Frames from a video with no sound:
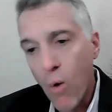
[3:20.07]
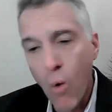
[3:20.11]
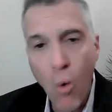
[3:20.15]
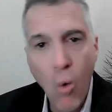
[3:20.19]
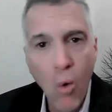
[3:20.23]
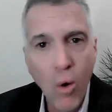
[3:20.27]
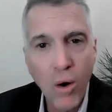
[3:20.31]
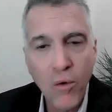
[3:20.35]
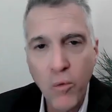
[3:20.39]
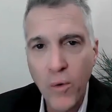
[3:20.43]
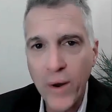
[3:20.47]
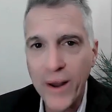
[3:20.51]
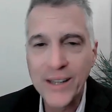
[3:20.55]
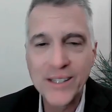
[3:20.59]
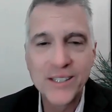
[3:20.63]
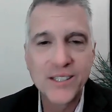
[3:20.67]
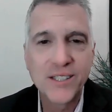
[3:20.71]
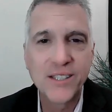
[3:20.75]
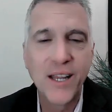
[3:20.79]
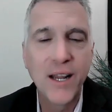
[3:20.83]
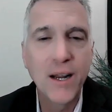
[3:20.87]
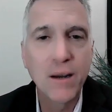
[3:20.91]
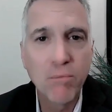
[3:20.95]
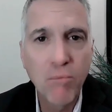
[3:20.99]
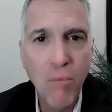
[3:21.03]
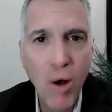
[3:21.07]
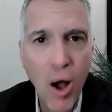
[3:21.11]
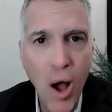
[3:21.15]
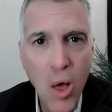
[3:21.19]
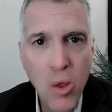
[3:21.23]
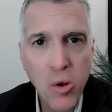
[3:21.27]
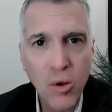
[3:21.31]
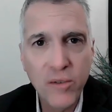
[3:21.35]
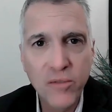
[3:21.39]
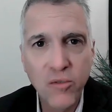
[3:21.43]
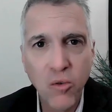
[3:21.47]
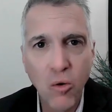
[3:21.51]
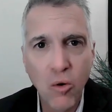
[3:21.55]
or if we can see it
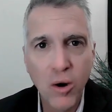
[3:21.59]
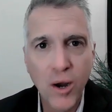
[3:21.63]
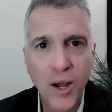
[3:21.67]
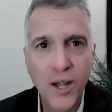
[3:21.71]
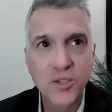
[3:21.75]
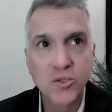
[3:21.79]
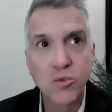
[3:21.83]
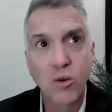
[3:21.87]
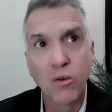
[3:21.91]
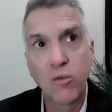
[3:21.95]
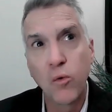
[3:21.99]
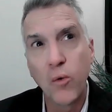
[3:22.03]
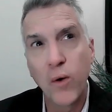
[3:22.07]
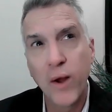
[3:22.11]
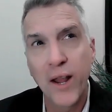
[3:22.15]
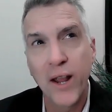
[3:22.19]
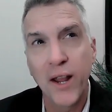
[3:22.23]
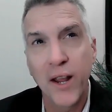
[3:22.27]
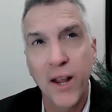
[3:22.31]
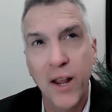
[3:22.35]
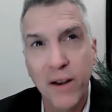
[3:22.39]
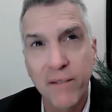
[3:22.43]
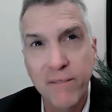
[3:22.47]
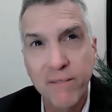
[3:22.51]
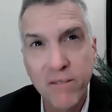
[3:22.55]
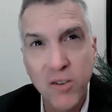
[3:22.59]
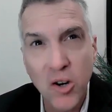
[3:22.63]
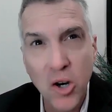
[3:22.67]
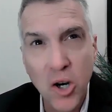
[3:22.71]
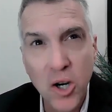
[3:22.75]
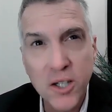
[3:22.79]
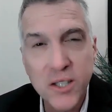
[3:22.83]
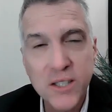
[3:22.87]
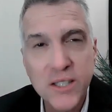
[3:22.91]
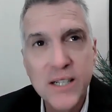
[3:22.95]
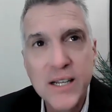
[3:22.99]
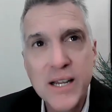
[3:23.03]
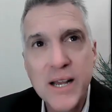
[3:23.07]
modeled for us, or if we can
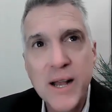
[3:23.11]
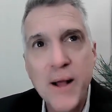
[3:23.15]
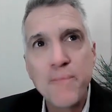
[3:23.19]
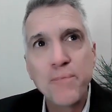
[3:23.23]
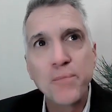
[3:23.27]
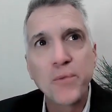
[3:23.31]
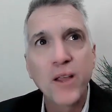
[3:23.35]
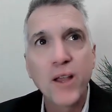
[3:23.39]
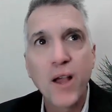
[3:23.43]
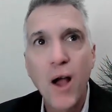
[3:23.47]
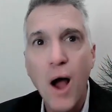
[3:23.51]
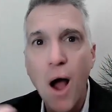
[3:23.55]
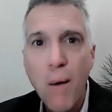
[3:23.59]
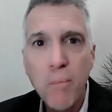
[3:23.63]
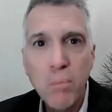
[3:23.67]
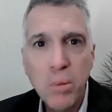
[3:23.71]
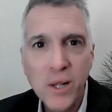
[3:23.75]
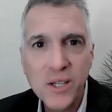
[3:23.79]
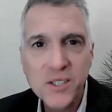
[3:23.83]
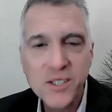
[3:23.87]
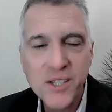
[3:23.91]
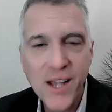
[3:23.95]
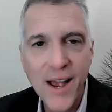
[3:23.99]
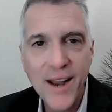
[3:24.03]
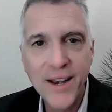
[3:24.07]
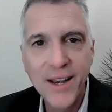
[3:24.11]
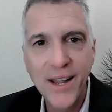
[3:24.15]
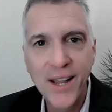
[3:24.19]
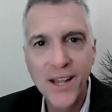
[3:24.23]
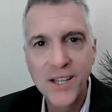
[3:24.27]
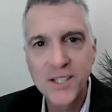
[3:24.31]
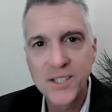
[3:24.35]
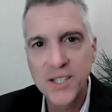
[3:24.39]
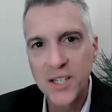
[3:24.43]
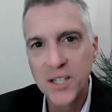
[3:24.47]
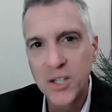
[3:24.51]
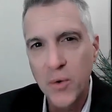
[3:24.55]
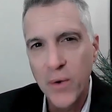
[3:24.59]
convert complex
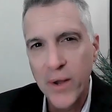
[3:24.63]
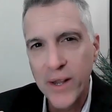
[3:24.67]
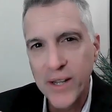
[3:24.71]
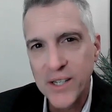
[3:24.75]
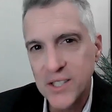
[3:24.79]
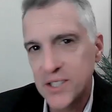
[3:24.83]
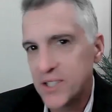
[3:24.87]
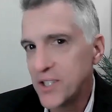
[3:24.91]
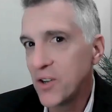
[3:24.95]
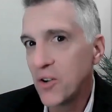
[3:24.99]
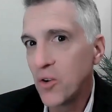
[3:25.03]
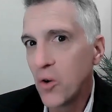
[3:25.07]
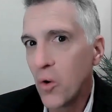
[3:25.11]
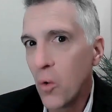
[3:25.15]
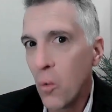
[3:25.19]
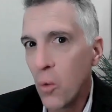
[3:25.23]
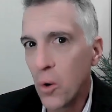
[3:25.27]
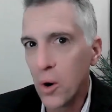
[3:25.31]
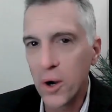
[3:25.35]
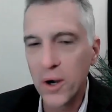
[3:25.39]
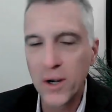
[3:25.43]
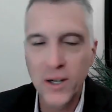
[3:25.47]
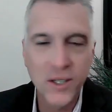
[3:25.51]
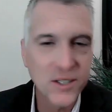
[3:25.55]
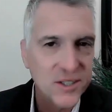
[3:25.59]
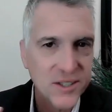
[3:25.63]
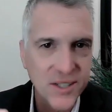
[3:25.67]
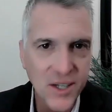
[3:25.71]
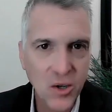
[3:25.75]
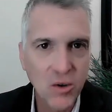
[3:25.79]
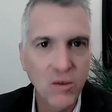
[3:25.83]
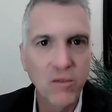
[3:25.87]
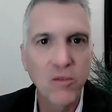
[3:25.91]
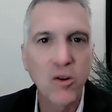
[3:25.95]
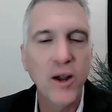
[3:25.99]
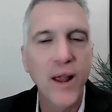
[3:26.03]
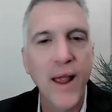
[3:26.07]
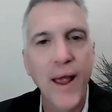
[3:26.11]
ideas into a single word, a
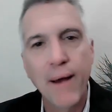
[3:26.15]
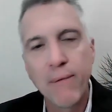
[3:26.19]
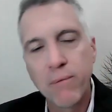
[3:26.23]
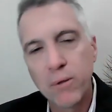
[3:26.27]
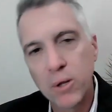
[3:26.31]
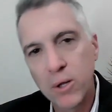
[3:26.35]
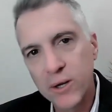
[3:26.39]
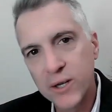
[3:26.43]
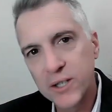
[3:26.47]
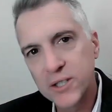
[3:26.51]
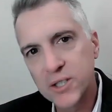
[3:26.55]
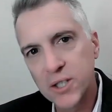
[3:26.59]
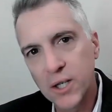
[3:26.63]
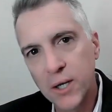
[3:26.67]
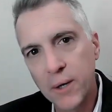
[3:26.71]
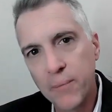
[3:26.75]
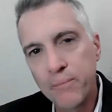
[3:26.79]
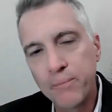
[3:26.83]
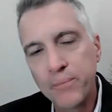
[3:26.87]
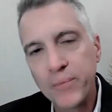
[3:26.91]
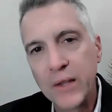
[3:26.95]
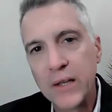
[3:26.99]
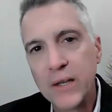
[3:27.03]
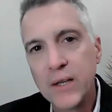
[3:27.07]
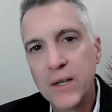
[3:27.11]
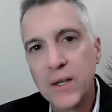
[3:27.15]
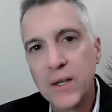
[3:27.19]
single vocabulary term.